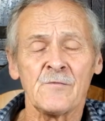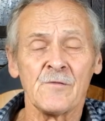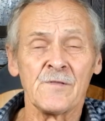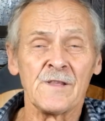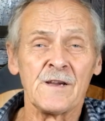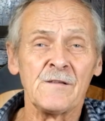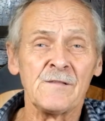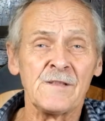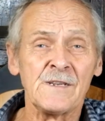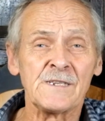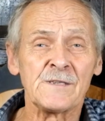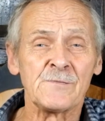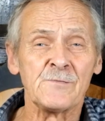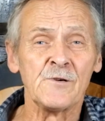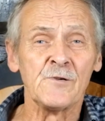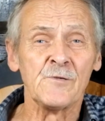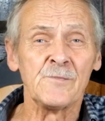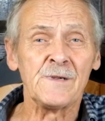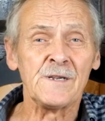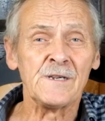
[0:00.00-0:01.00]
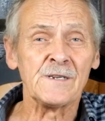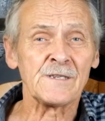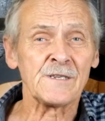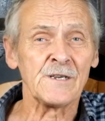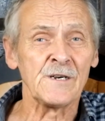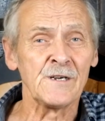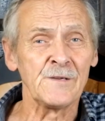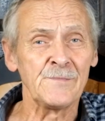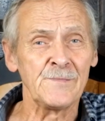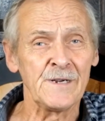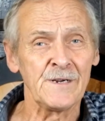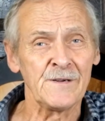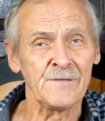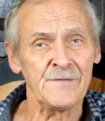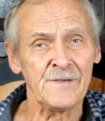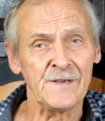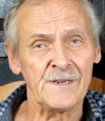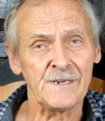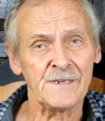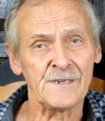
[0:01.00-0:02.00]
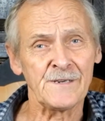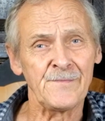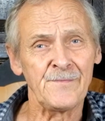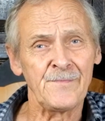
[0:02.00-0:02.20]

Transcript: although this will be a side benefit.